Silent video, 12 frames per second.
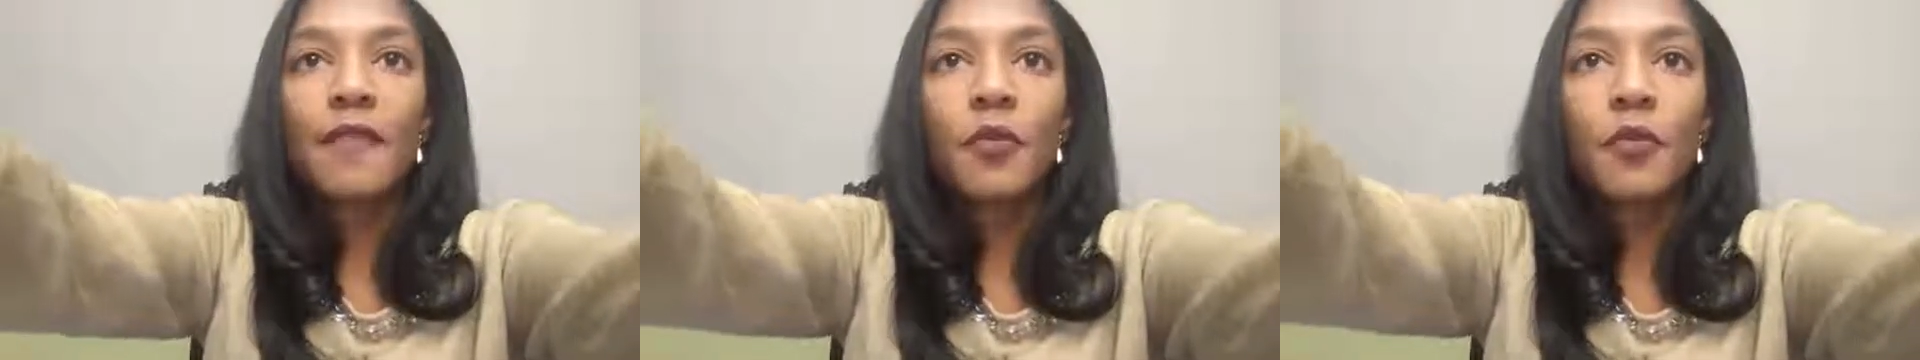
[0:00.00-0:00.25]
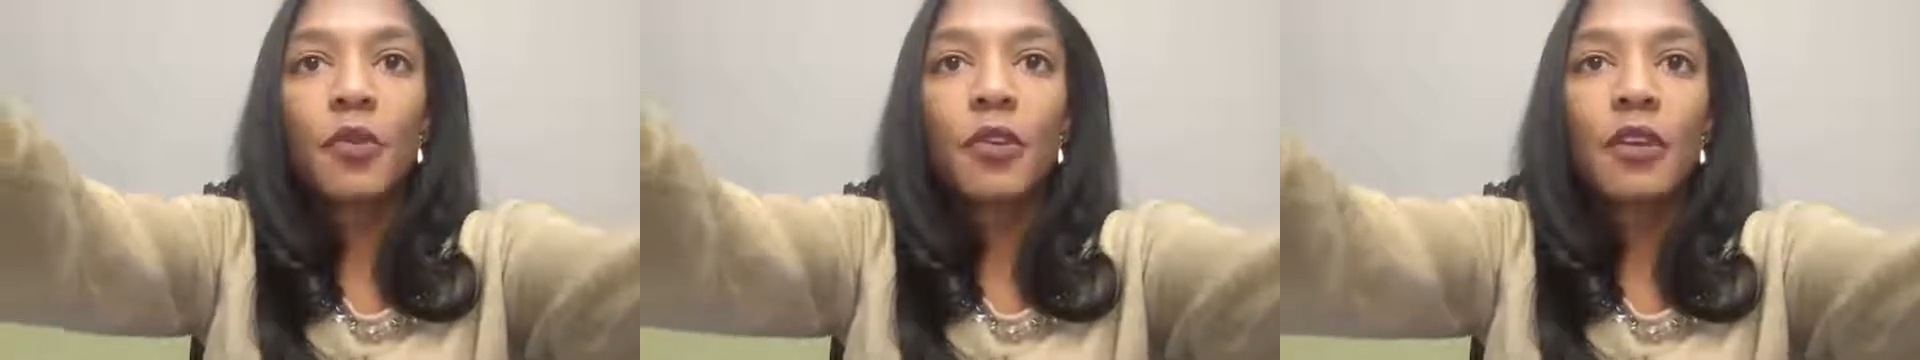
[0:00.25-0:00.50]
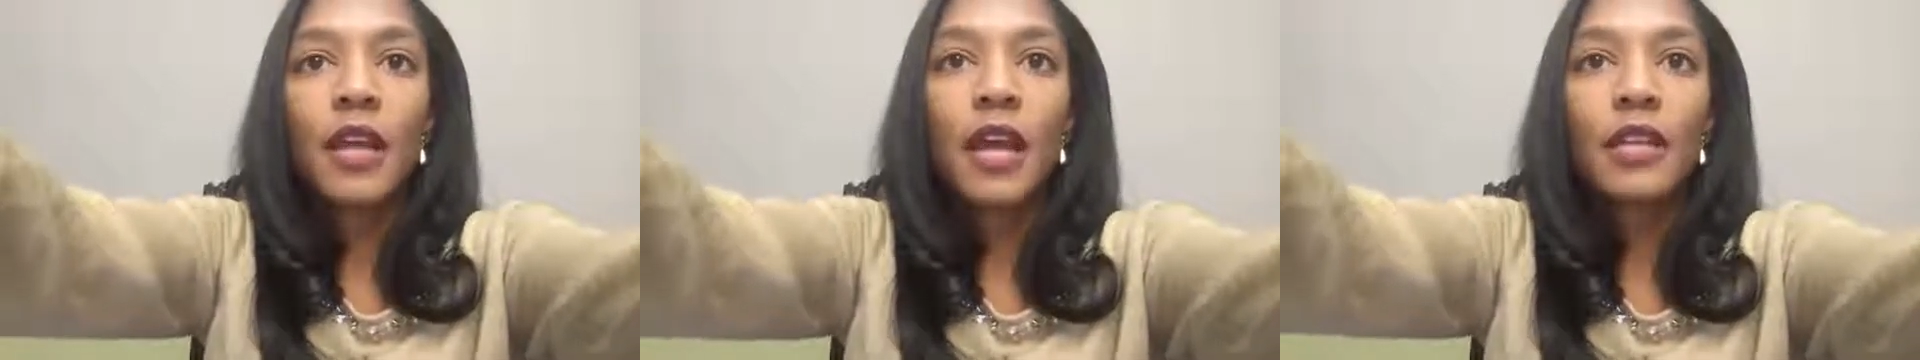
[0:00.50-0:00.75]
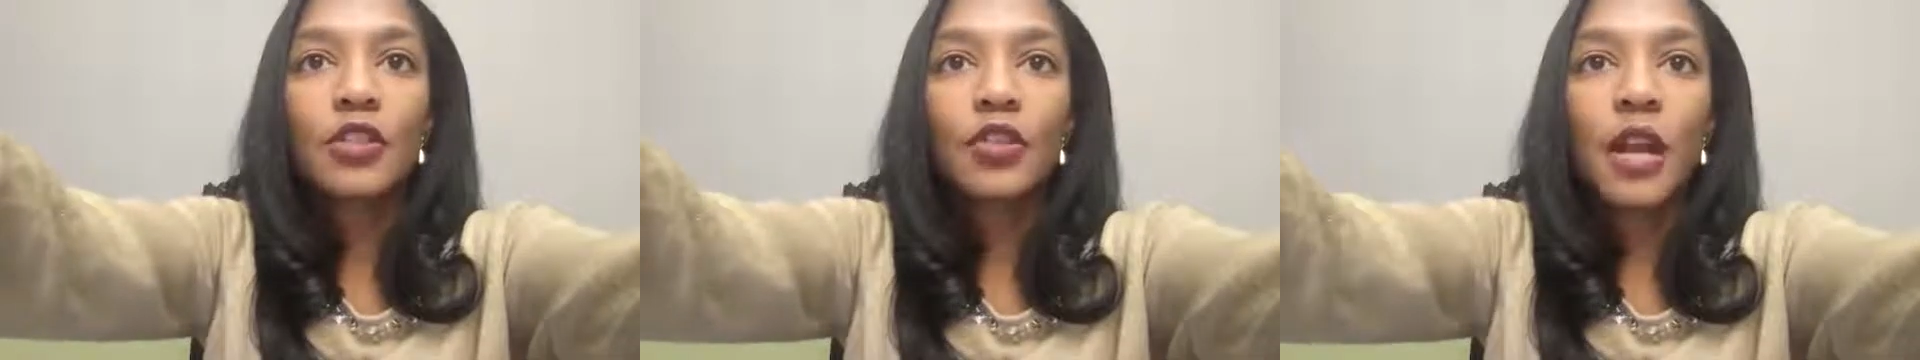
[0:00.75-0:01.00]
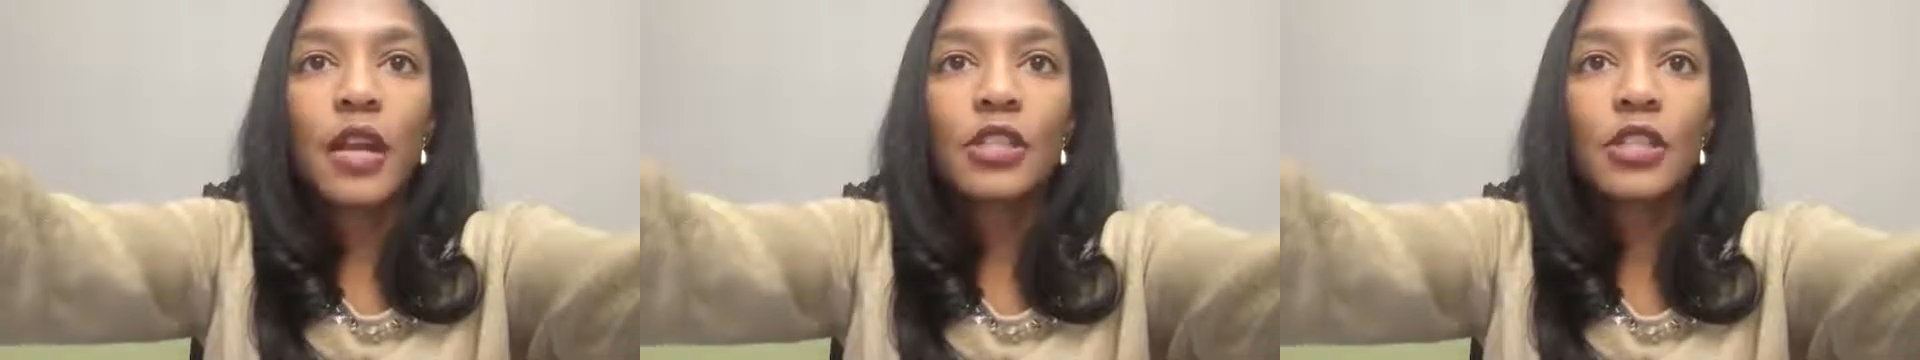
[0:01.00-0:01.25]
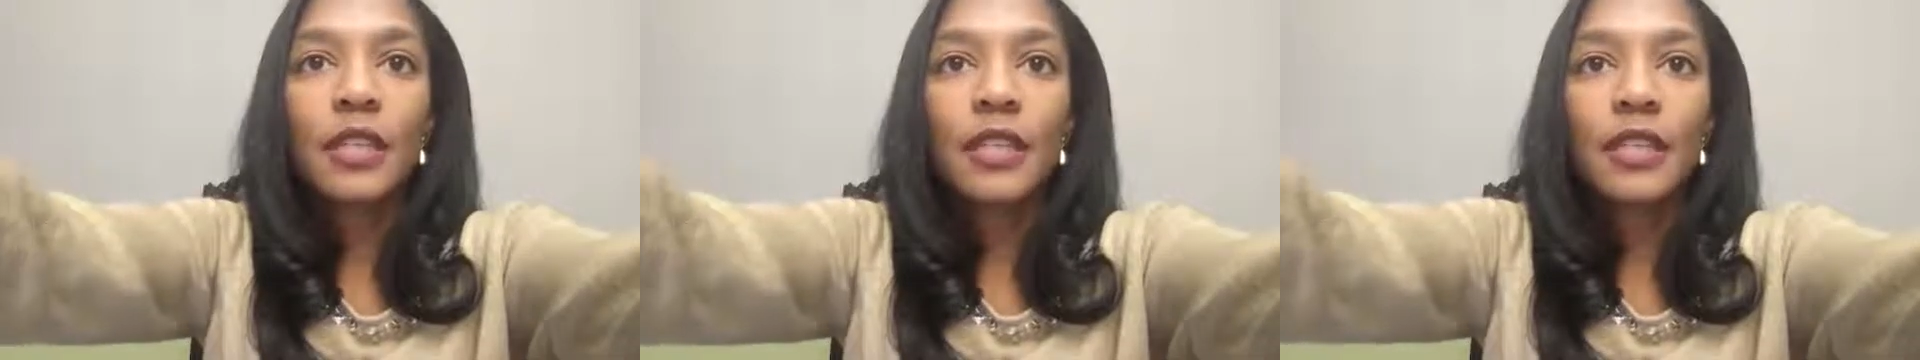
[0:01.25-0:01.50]
the word
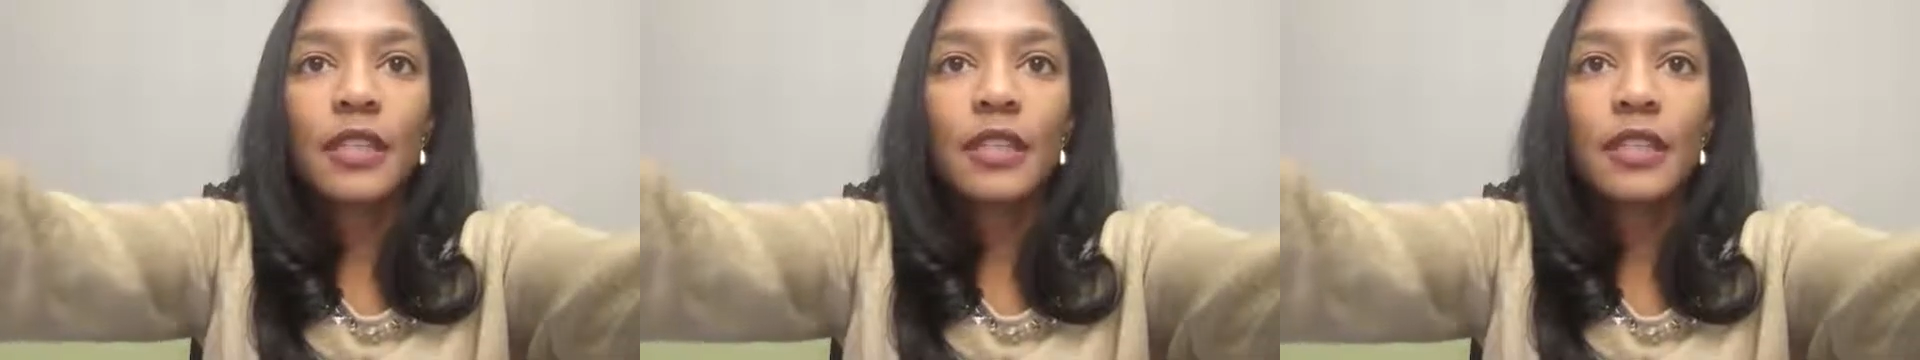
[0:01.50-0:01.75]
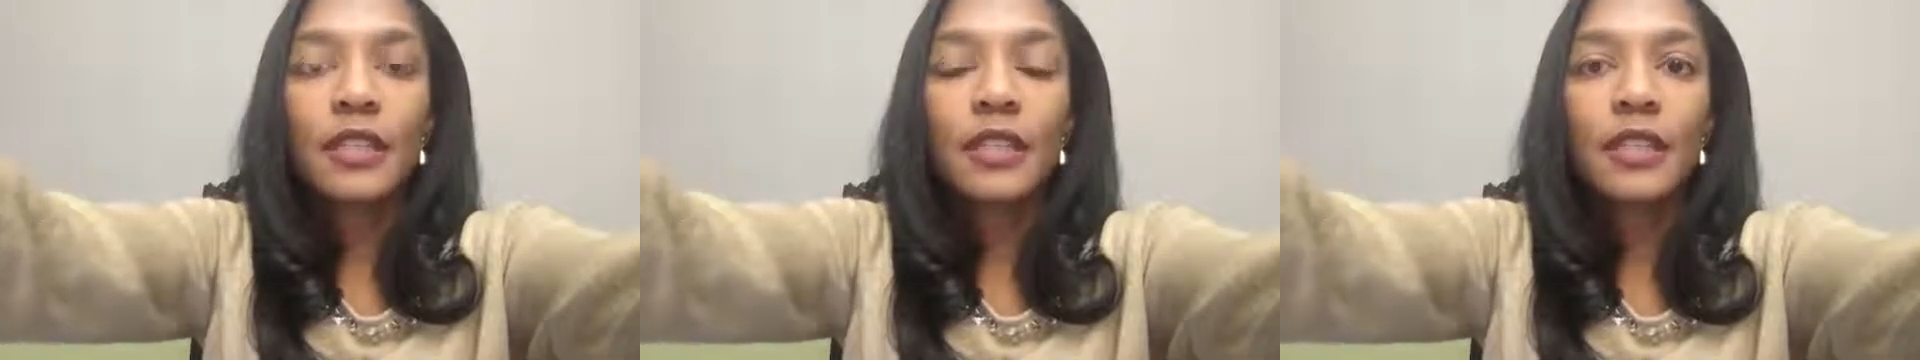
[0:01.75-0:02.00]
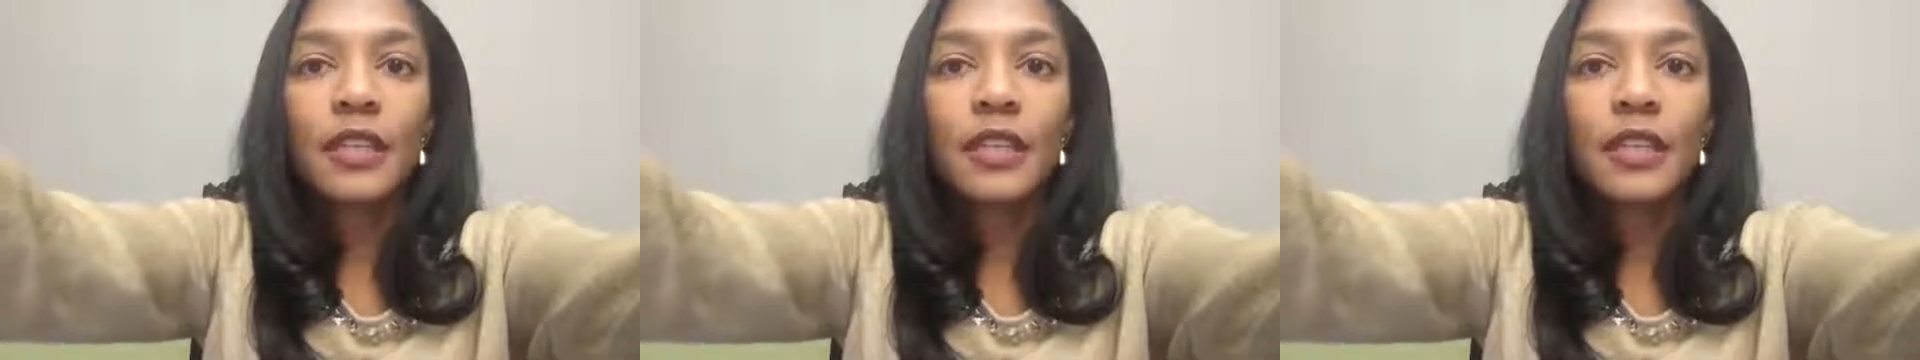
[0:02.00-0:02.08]
hydrogenated in the